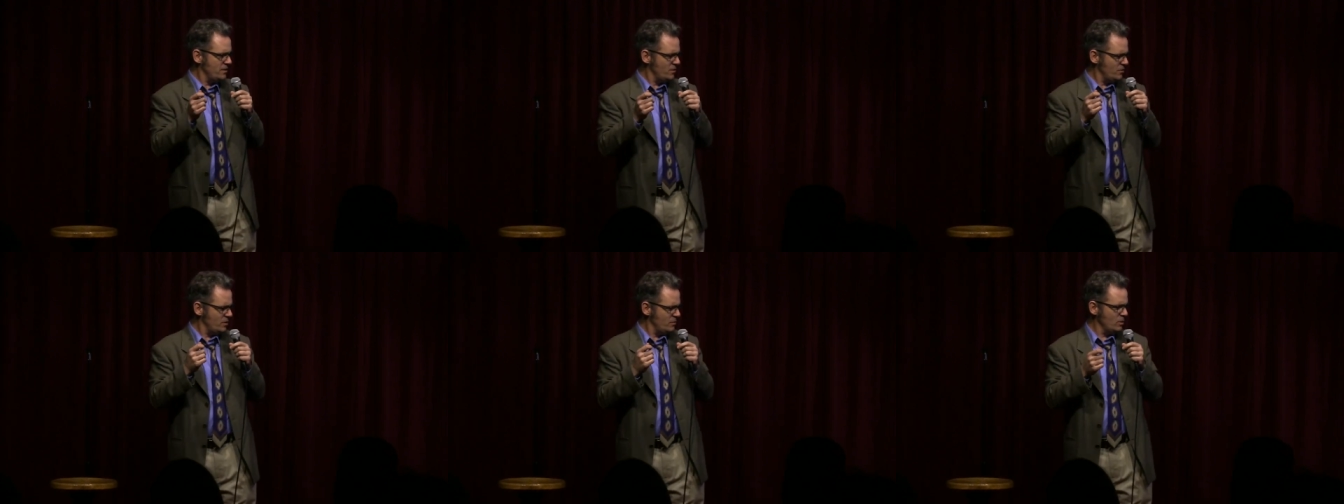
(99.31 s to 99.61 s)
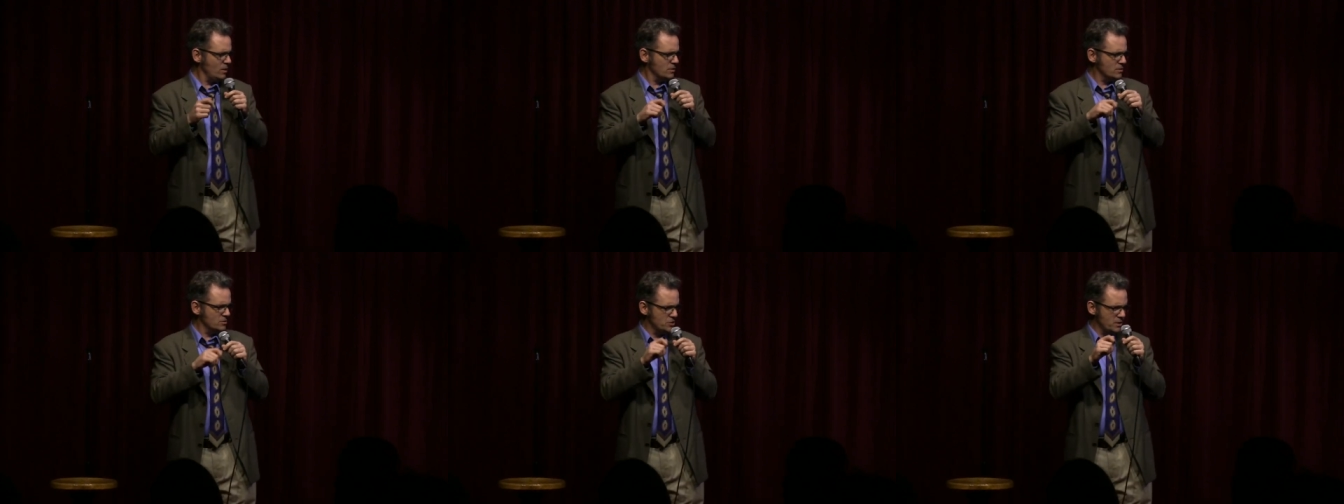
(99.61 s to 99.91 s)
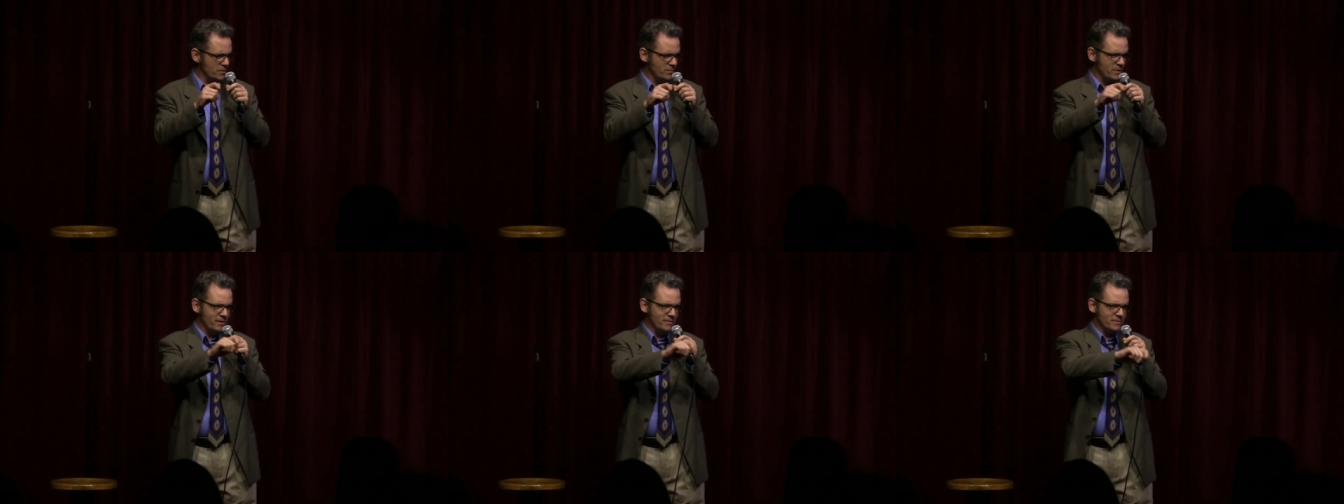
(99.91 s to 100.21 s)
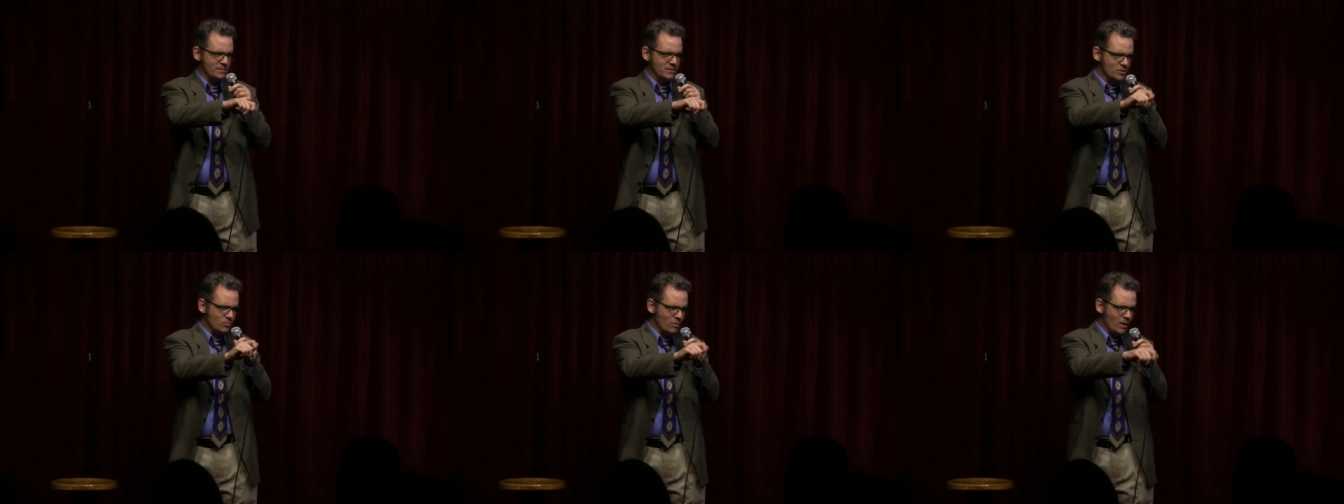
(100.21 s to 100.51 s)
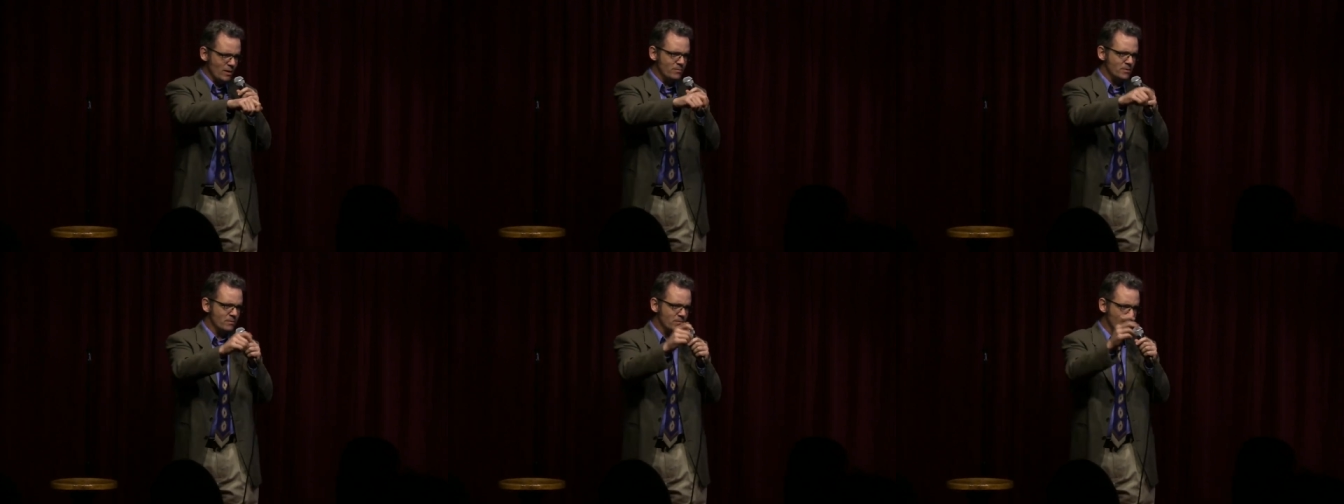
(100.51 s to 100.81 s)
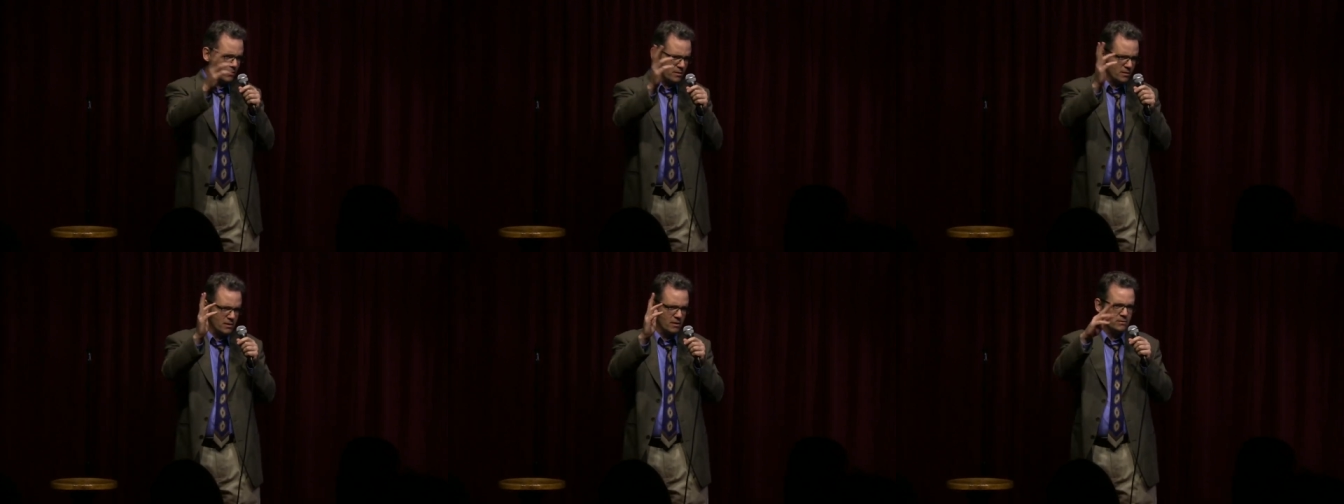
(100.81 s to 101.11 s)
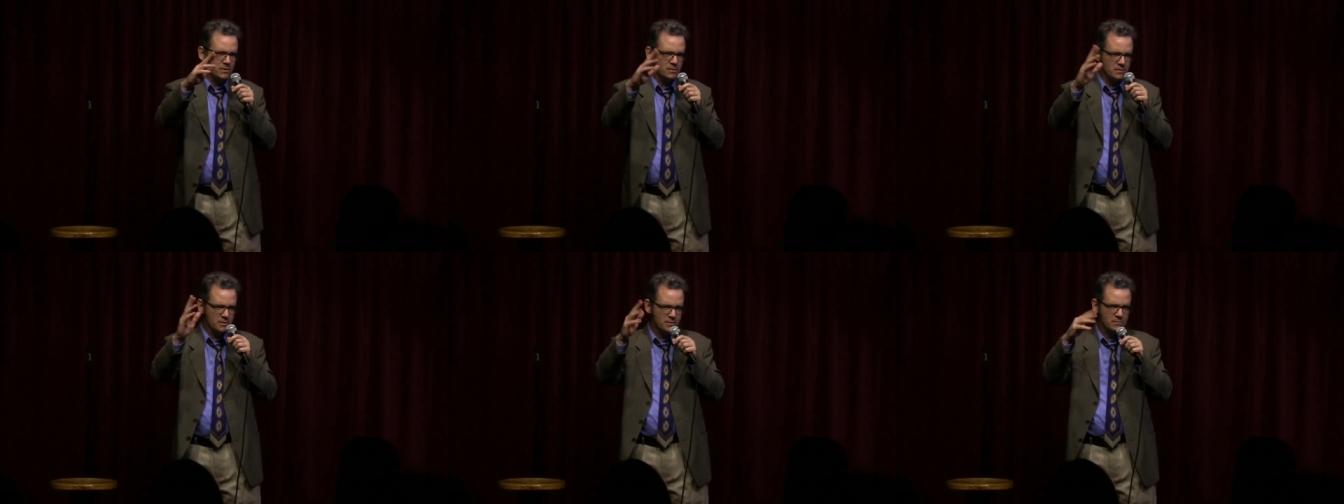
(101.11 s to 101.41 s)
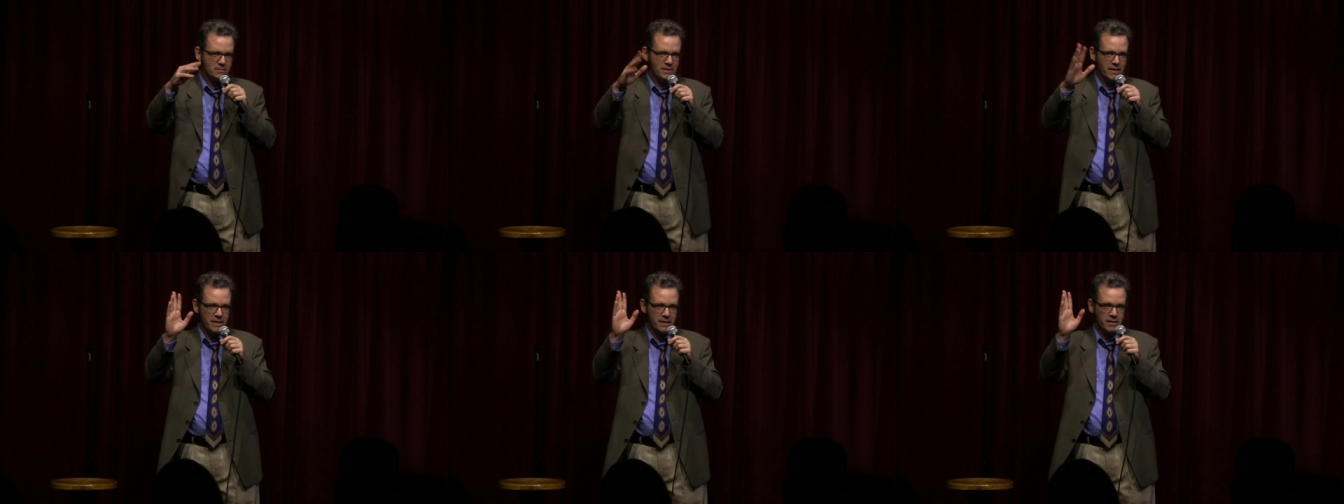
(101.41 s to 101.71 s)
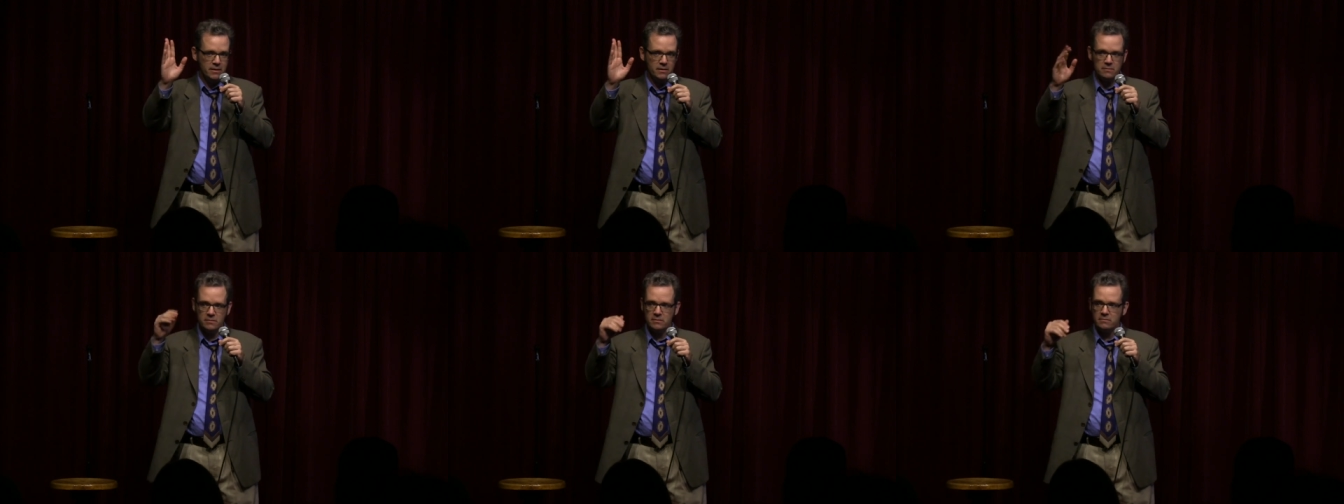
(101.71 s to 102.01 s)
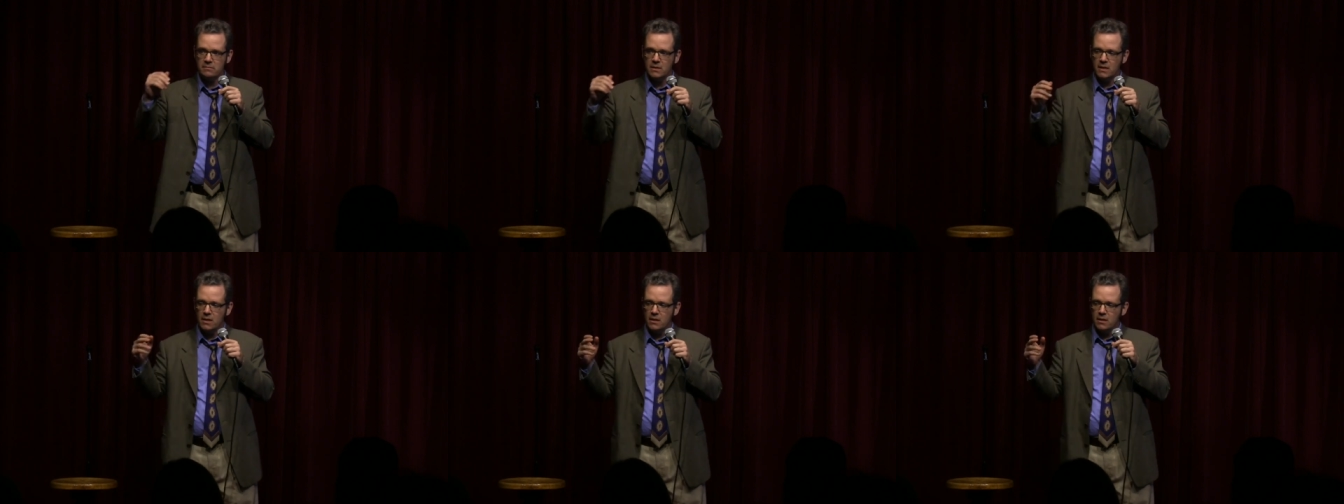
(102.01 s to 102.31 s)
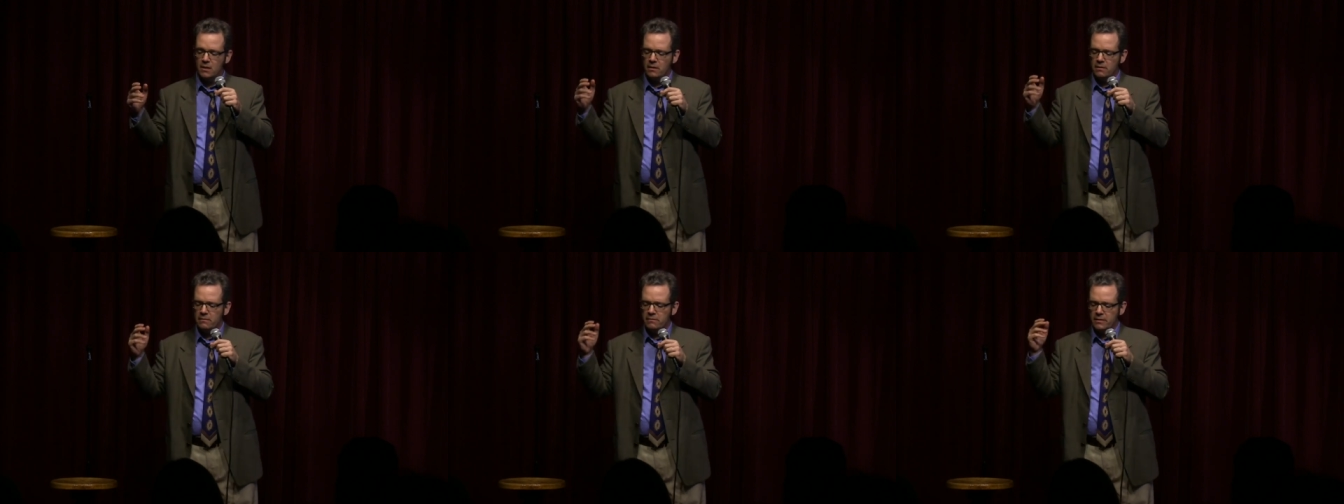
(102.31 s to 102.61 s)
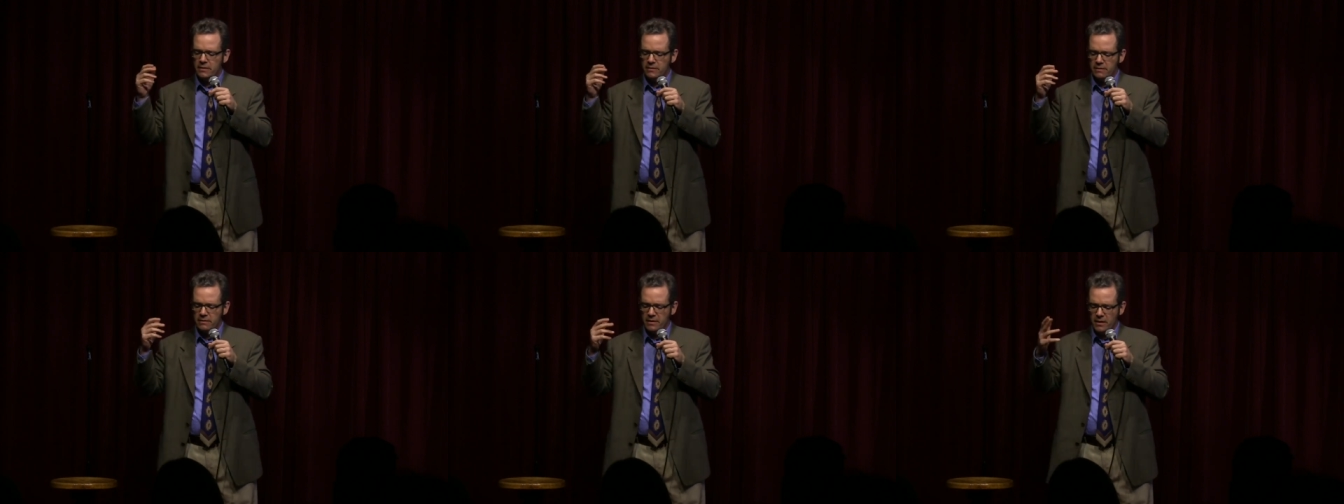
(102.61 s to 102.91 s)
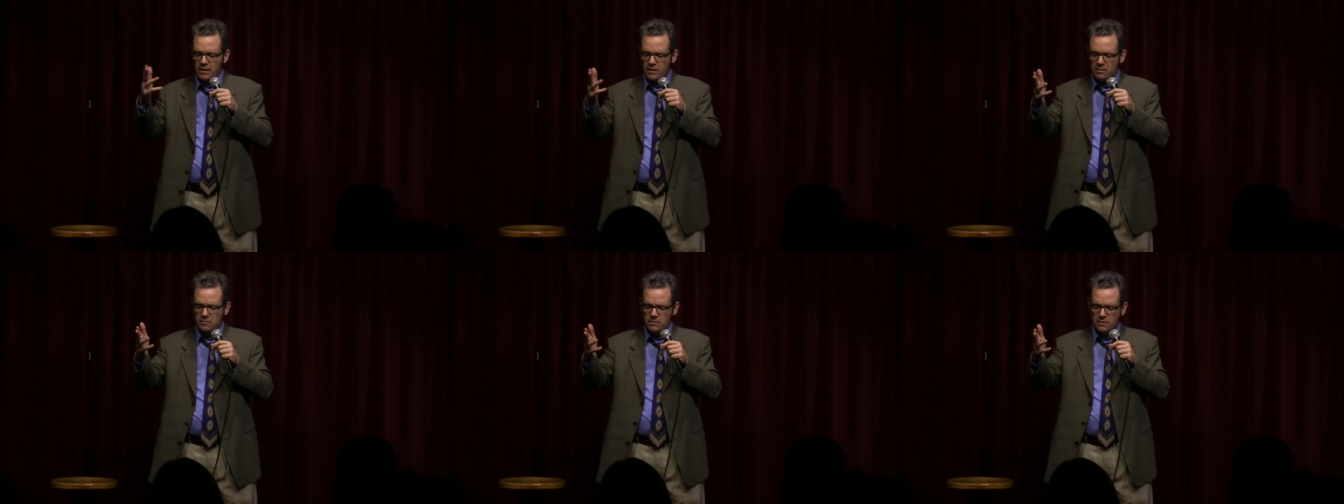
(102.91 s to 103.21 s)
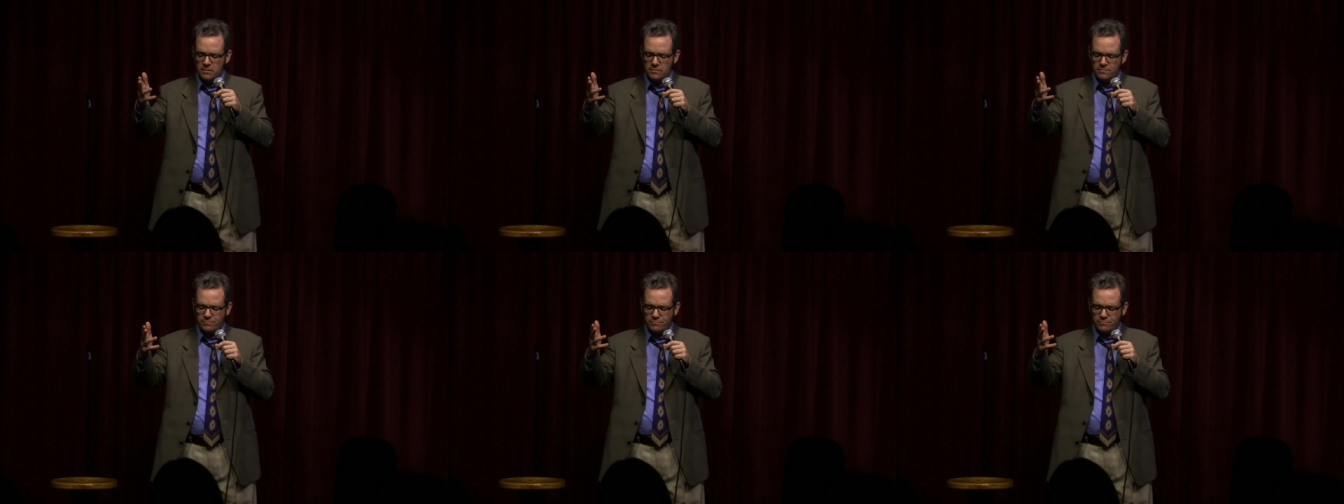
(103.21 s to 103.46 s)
You know, you go into the gym, you have to swipe the barcode and you ding. And, and, uh,